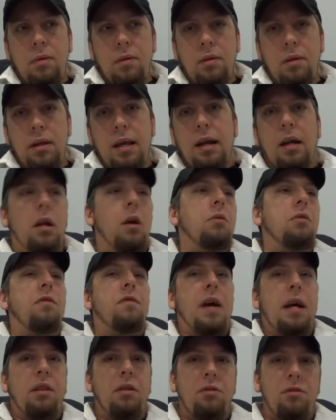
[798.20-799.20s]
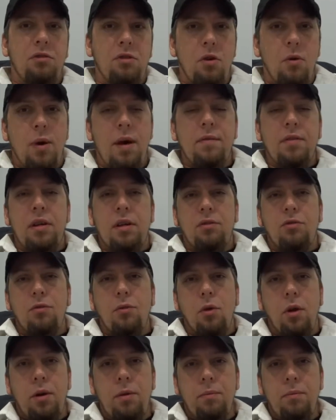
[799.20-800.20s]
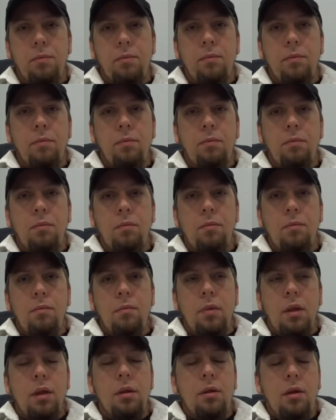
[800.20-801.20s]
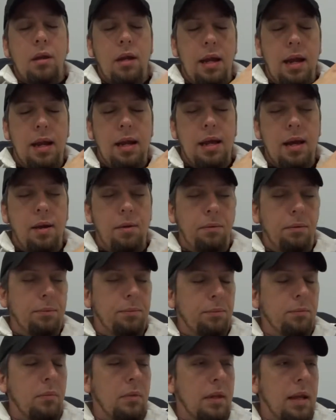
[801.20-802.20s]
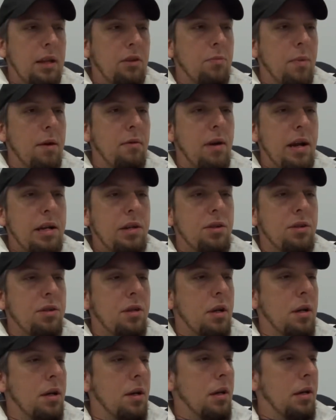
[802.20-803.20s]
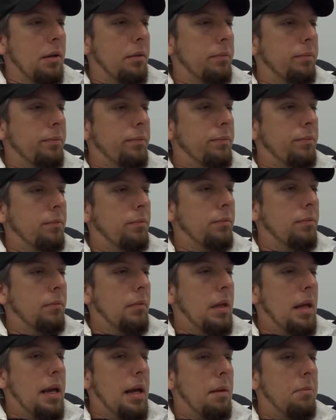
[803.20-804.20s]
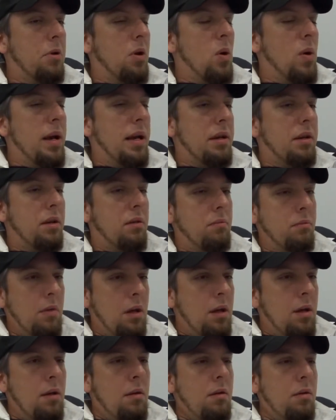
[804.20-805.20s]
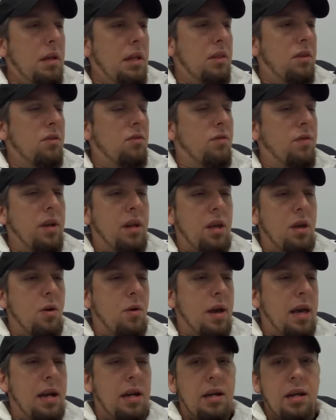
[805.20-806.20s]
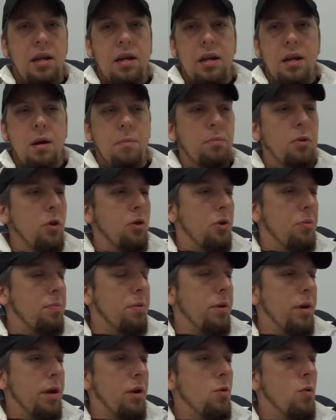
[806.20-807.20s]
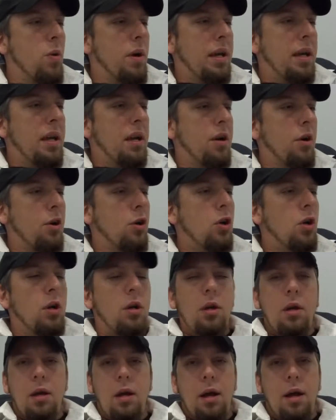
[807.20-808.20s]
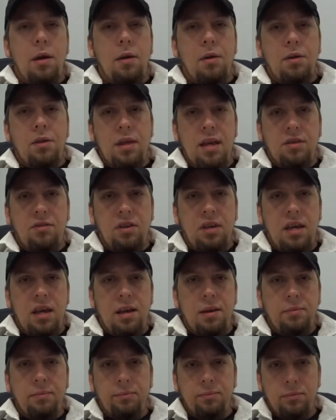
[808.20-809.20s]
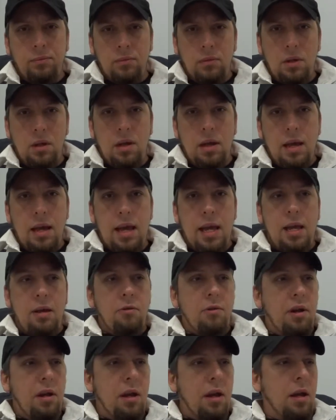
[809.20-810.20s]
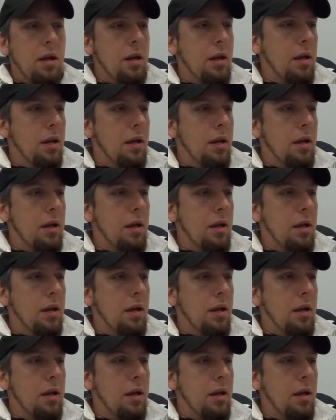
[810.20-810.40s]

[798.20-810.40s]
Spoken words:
let alone the fact that there's no evidence for it. Anyhow, that's my rant, and I'm gonna go ahead and get this video edited and uploaded pretty quick here. Thanks again, angry